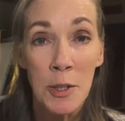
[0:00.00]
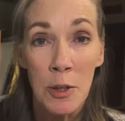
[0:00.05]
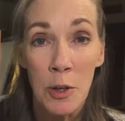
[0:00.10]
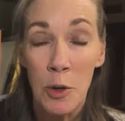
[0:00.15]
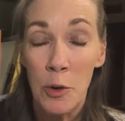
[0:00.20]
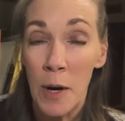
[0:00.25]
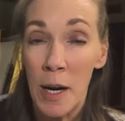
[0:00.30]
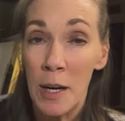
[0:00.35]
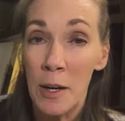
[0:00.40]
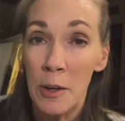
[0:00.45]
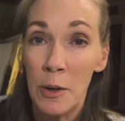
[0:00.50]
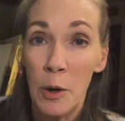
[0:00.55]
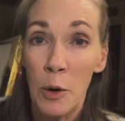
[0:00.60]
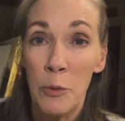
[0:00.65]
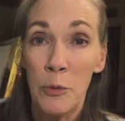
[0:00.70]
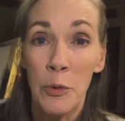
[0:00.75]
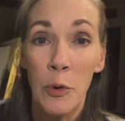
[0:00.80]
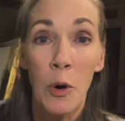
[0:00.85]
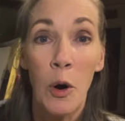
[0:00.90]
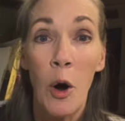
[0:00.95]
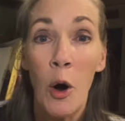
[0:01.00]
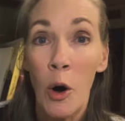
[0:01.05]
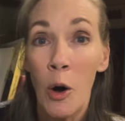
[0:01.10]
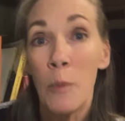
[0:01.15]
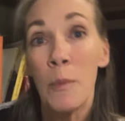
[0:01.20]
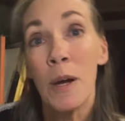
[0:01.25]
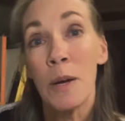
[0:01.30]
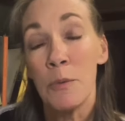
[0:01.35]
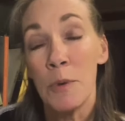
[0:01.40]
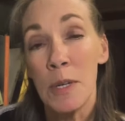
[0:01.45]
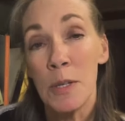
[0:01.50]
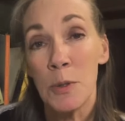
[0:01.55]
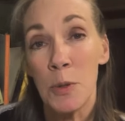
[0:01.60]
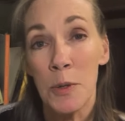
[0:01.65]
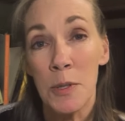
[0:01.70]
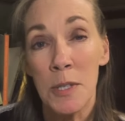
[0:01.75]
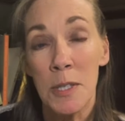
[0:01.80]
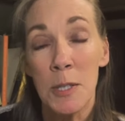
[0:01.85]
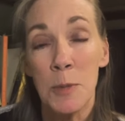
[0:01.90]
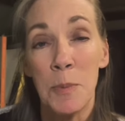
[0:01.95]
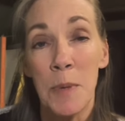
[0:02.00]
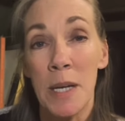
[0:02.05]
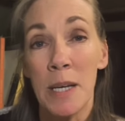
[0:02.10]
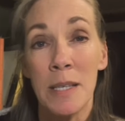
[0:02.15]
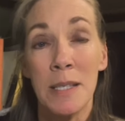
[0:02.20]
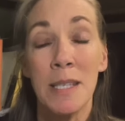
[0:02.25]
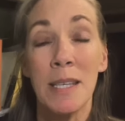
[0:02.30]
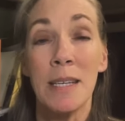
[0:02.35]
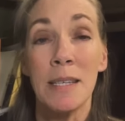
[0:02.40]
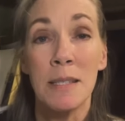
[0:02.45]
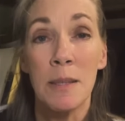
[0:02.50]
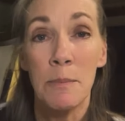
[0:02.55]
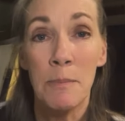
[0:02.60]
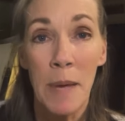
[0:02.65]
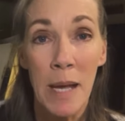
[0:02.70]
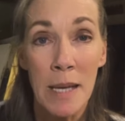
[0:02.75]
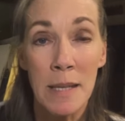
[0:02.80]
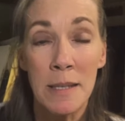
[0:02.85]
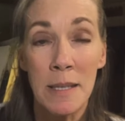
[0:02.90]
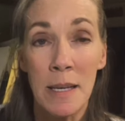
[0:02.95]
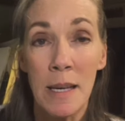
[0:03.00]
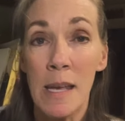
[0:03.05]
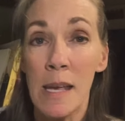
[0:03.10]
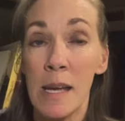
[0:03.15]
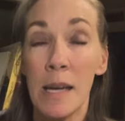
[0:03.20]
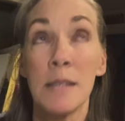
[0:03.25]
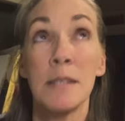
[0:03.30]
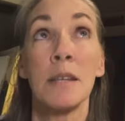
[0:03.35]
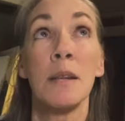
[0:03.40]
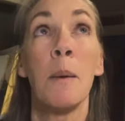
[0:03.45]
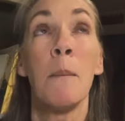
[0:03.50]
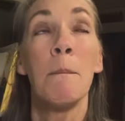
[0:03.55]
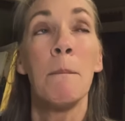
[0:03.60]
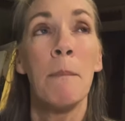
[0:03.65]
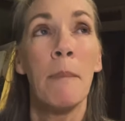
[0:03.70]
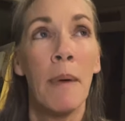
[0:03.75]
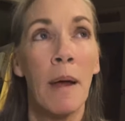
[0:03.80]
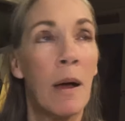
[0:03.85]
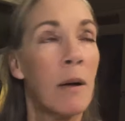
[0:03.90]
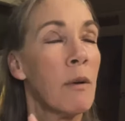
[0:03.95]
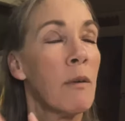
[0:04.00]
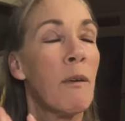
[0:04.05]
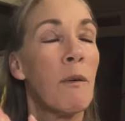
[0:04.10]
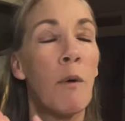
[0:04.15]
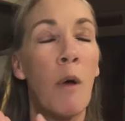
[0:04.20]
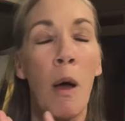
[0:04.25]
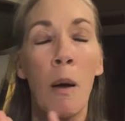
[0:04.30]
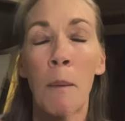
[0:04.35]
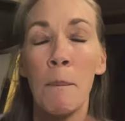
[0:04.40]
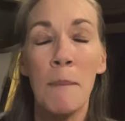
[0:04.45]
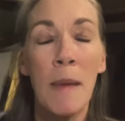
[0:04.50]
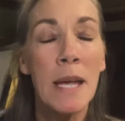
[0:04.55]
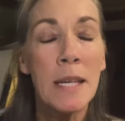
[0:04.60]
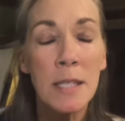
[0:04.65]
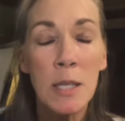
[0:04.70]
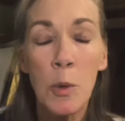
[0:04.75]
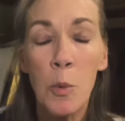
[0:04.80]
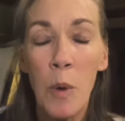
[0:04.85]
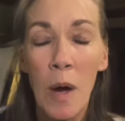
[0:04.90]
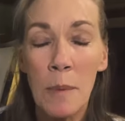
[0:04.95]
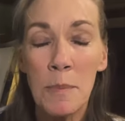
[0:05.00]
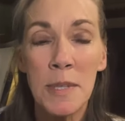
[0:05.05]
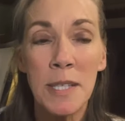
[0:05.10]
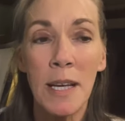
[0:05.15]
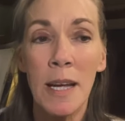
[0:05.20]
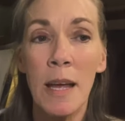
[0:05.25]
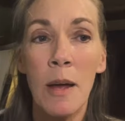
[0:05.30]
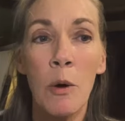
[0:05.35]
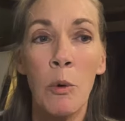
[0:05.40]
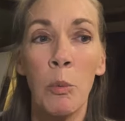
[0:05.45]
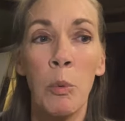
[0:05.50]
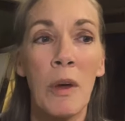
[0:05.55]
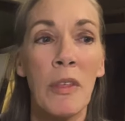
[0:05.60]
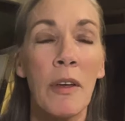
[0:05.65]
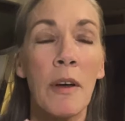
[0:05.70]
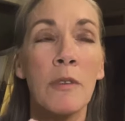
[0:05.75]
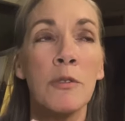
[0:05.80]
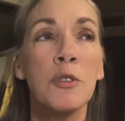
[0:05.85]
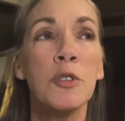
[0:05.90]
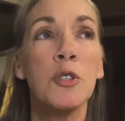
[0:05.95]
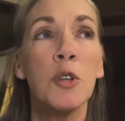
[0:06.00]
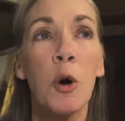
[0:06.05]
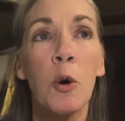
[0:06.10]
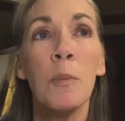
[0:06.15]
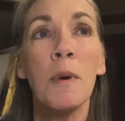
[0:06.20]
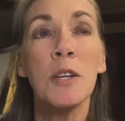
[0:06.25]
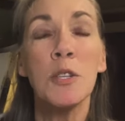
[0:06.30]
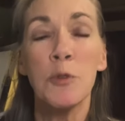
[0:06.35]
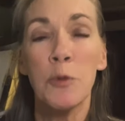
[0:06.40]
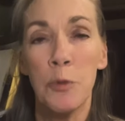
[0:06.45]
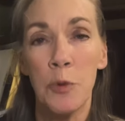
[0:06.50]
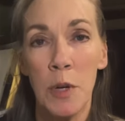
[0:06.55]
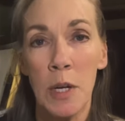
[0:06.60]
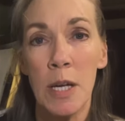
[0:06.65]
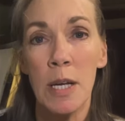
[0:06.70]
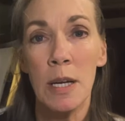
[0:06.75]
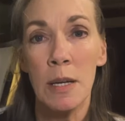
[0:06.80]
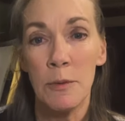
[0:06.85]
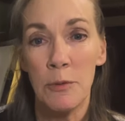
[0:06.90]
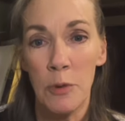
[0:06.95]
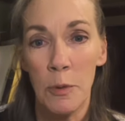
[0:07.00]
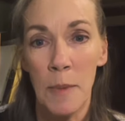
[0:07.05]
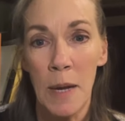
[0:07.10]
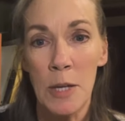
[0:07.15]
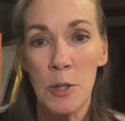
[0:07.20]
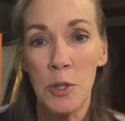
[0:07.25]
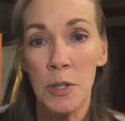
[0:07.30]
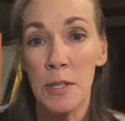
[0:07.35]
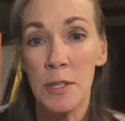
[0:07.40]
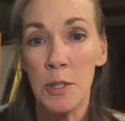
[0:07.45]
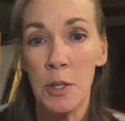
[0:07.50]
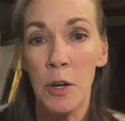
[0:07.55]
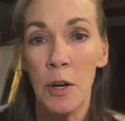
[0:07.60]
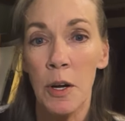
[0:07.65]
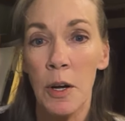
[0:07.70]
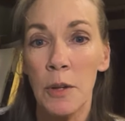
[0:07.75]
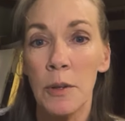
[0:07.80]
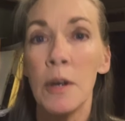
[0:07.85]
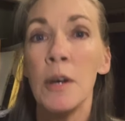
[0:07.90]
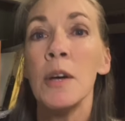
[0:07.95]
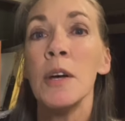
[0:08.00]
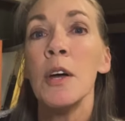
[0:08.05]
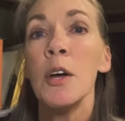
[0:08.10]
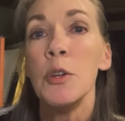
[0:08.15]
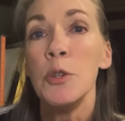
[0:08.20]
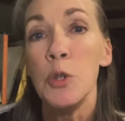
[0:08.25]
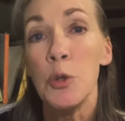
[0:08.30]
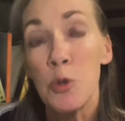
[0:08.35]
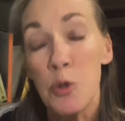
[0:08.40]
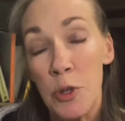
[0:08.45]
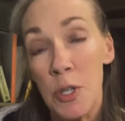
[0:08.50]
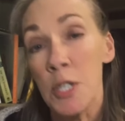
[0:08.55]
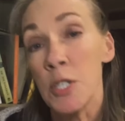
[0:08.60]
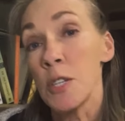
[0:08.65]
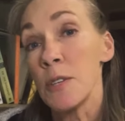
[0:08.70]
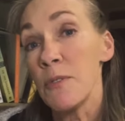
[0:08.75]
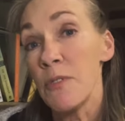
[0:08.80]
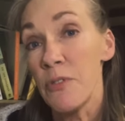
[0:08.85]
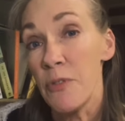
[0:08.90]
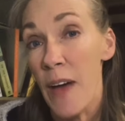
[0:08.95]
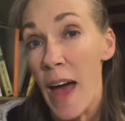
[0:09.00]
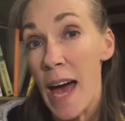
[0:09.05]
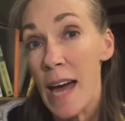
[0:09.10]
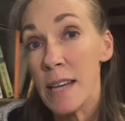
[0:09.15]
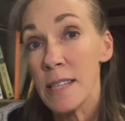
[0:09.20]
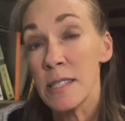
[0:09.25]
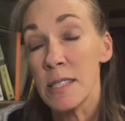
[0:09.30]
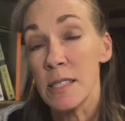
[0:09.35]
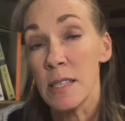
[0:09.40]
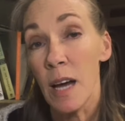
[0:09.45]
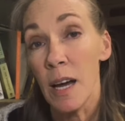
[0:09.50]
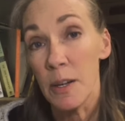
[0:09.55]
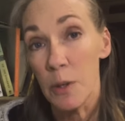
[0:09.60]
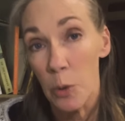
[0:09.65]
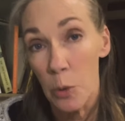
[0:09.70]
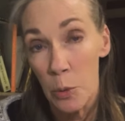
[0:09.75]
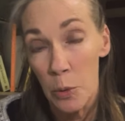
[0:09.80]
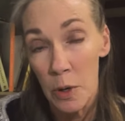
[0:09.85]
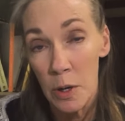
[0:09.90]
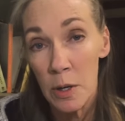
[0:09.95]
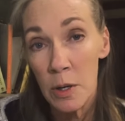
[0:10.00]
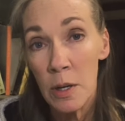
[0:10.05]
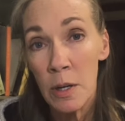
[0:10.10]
Greger for all my resources because he is amazing. He has an amazing website with so much free information. It's called nutritionfacts.org.